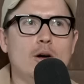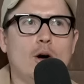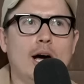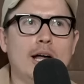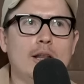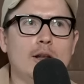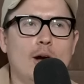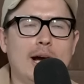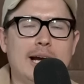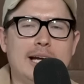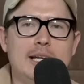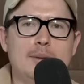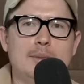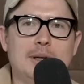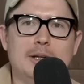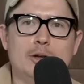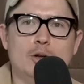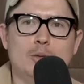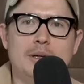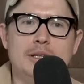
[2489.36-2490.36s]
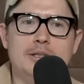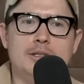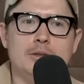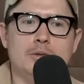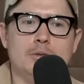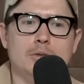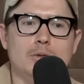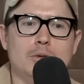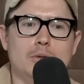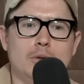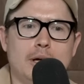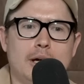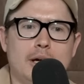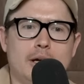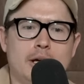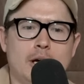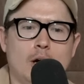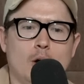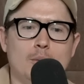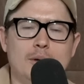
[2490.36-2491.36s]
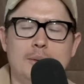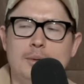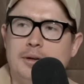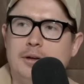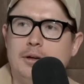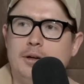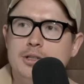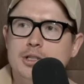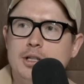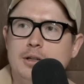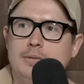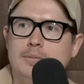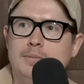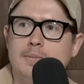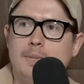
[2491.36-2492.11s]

I liken him a little bit to Colby McKercher.